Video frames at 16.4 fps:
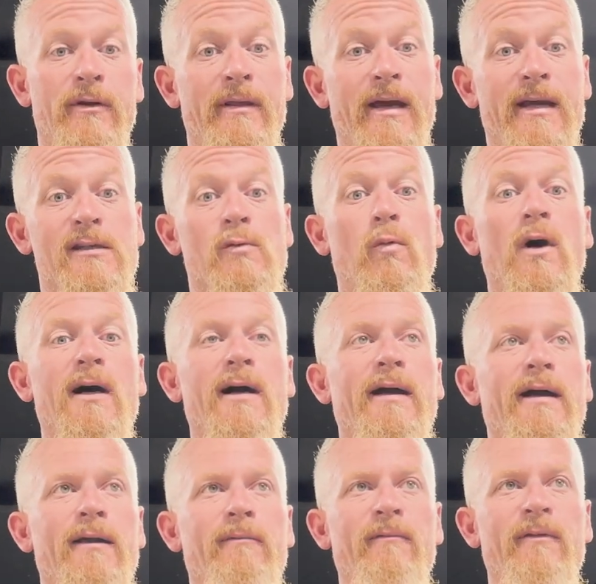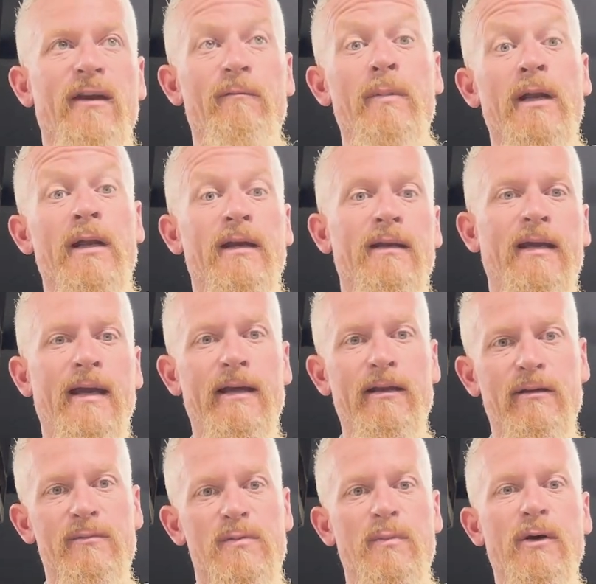and that's why they've been in
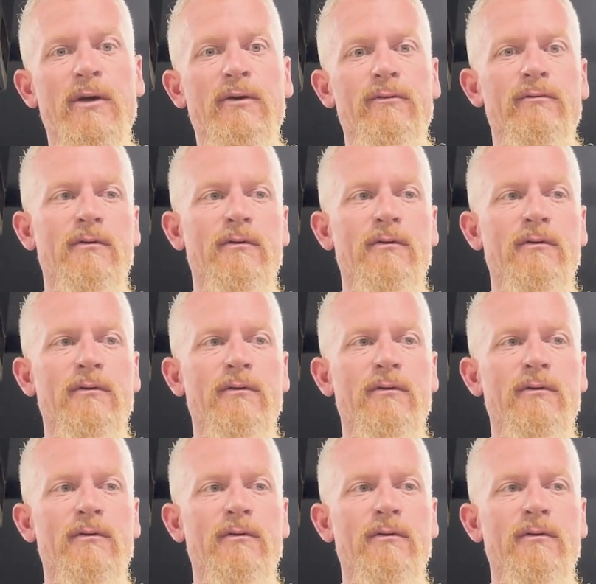Caleb's boat,